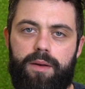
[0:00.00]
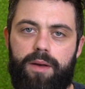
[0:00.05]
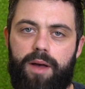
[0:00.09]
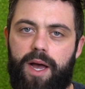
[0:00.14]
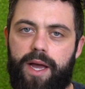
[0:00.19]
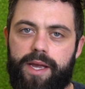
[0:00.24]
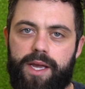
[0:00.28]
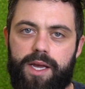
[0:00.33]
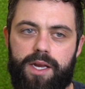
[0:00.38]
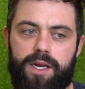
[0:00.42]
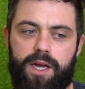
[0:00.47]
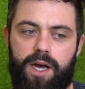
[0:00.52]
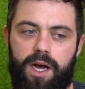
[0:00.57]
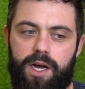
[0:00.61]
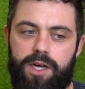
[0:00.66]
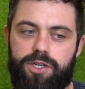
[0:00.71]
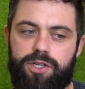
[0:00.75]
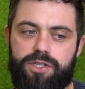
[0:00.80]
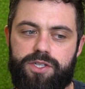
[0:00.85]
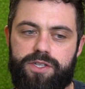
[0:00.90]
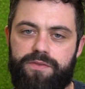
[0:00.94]
I get
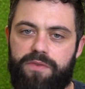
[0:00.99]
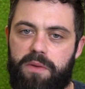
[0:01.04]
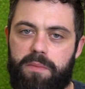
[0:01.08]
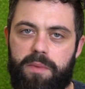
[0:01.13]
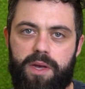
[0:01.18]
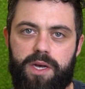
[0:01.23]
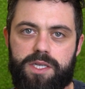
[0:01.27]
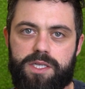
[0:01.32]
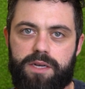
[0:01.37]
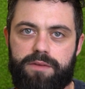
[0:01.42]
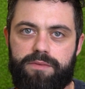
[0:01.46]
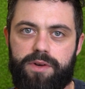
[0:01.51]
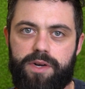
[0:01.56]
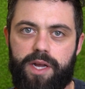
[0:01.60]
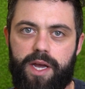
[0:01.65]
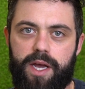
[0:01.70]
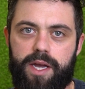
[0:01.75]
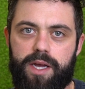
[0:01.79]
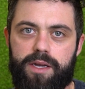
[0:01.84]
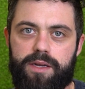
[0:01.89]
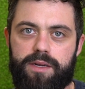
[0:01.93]
hundreds of emails every
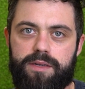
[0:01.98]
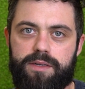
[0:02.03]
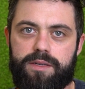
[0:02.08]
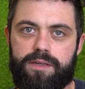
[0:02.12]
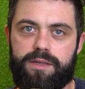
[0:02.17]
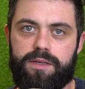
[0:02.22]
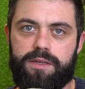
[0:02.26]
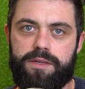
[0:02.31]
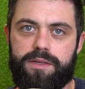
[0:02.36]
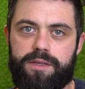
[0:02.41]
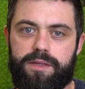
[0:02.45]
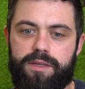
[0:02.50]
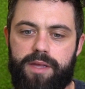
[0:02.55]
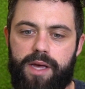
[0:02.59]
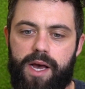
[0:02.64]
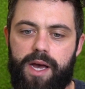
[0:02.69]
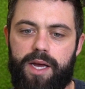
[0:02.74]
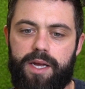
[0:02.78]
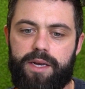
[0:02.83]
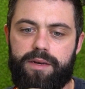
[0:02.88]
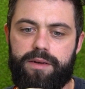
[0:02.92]
day
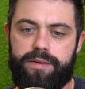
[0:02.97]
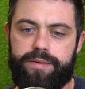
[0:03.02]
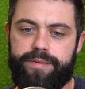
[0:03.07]
that,